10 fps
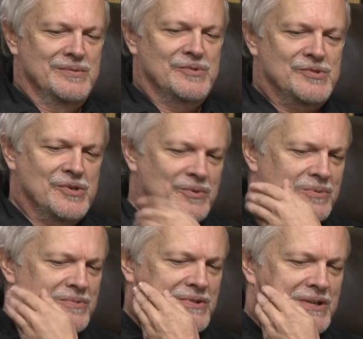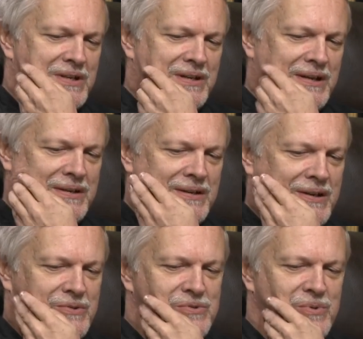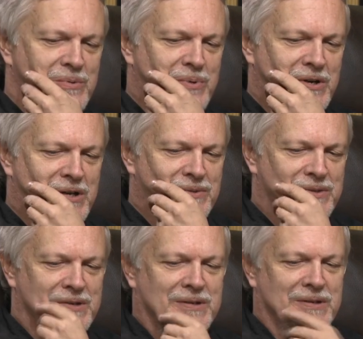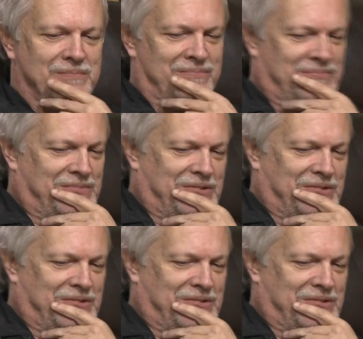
so uh, I, I, also want to point out that um,